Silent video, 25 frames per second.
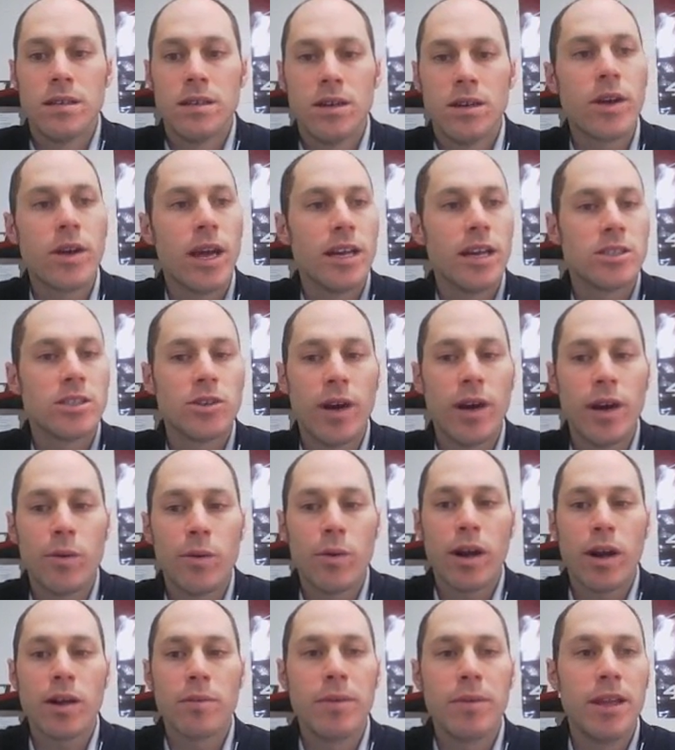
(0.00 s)
Okay, so I would
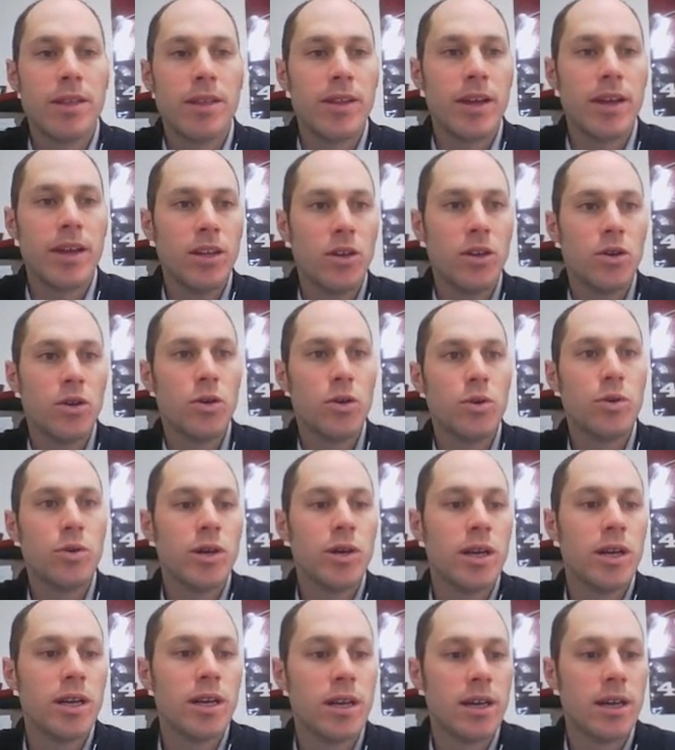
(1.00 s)
recommend that
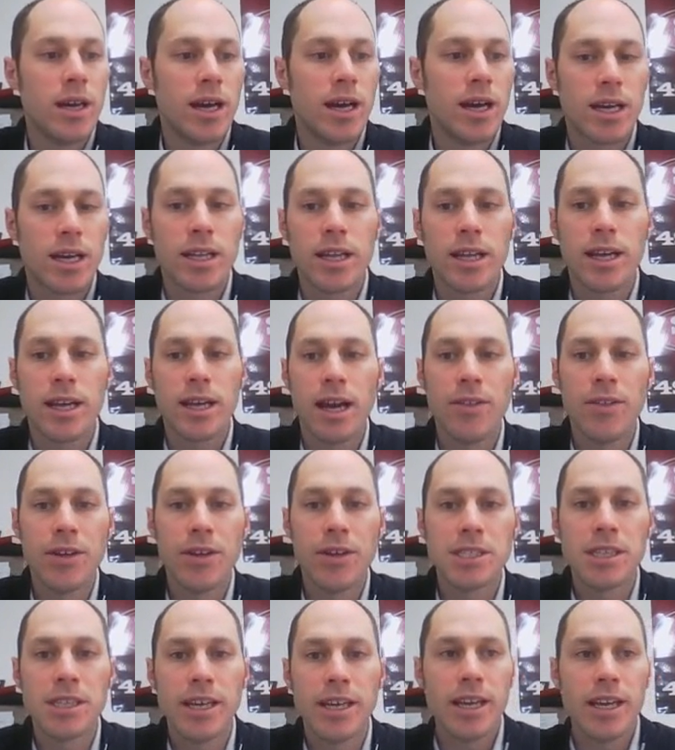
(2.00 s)
you uh, click on
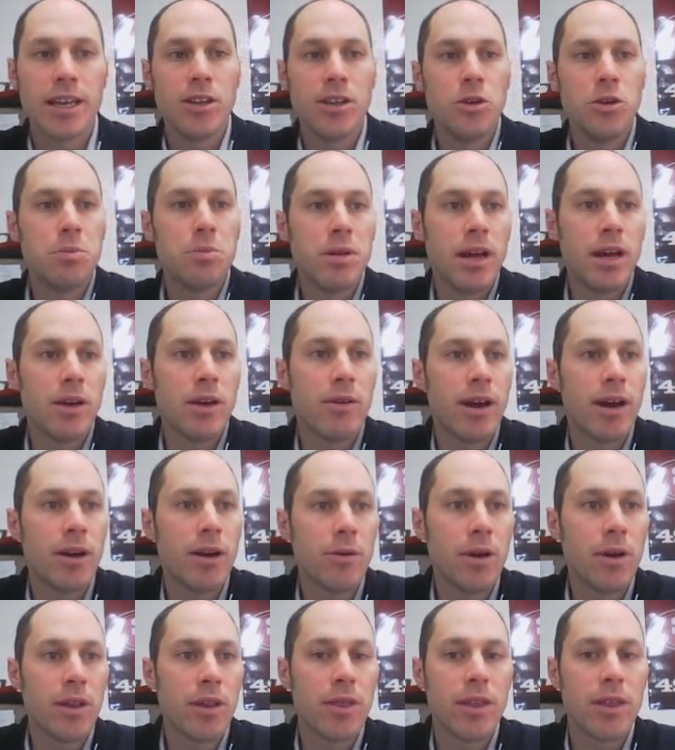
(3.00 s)
this link and you play
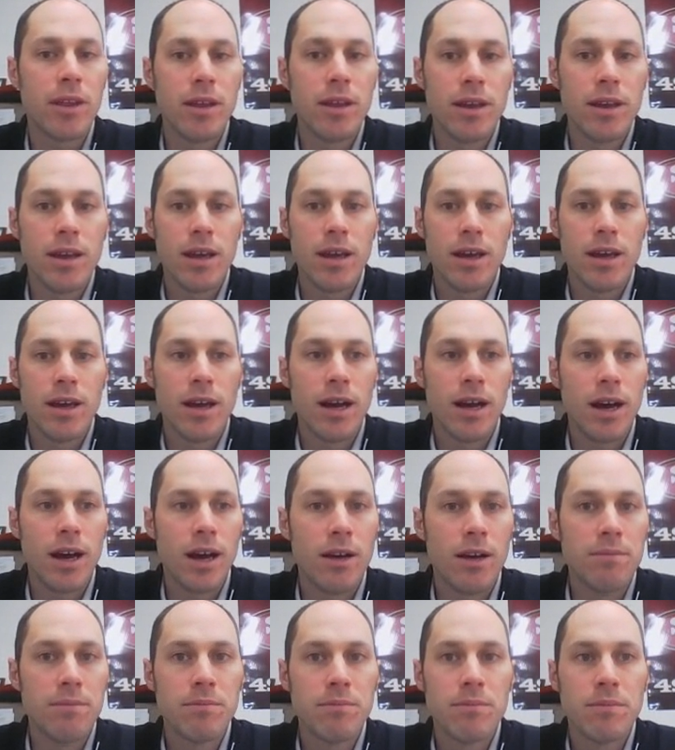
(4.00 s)
around with
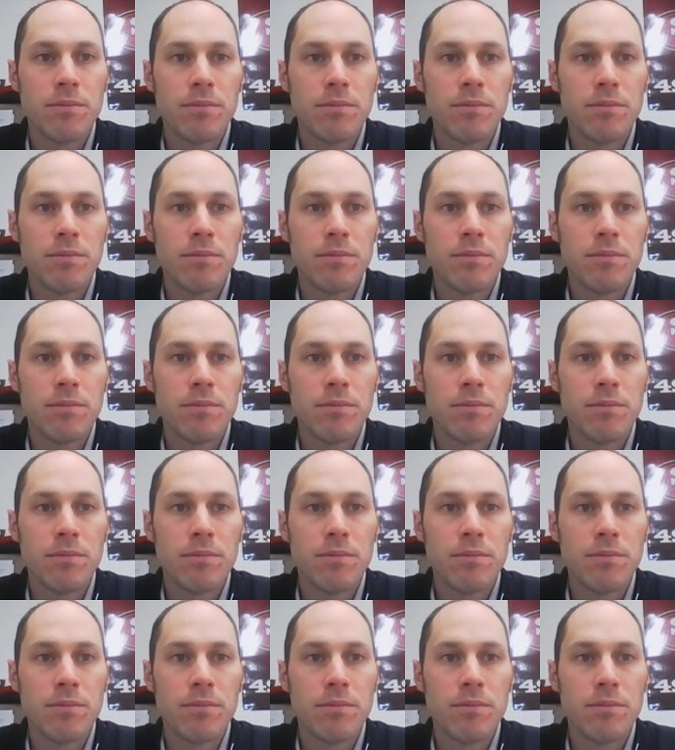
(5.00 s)
uh,